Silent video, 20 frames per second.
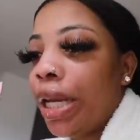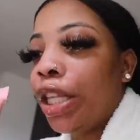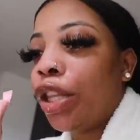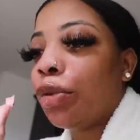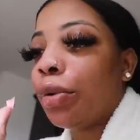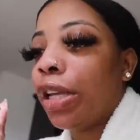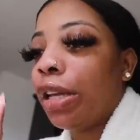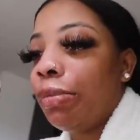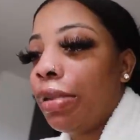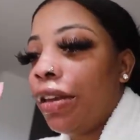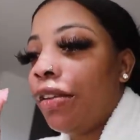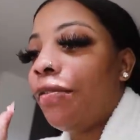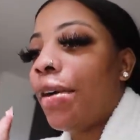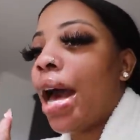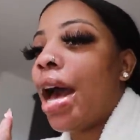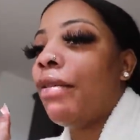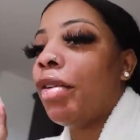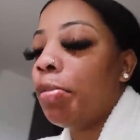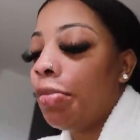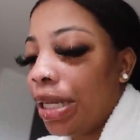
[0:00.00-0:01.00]
B three, B
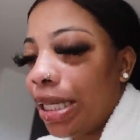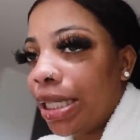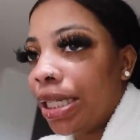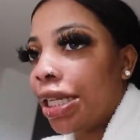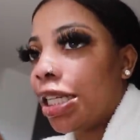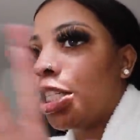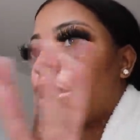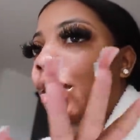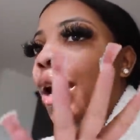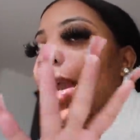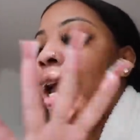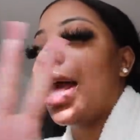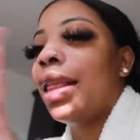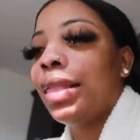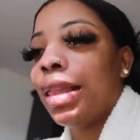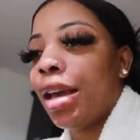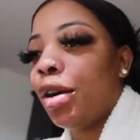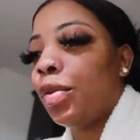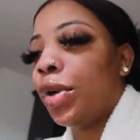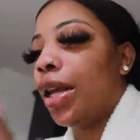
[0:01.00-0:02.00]
five, and B six. So I
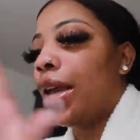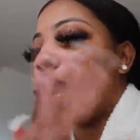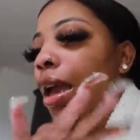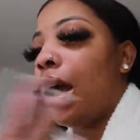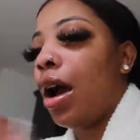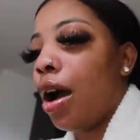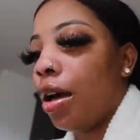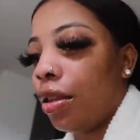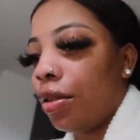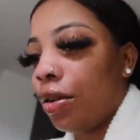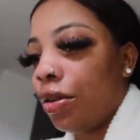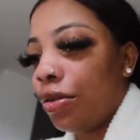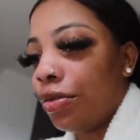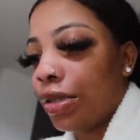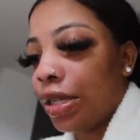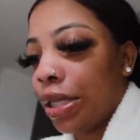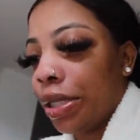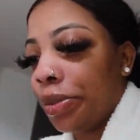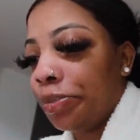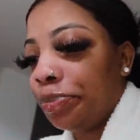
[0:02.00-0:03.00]
got that one, it had all of those in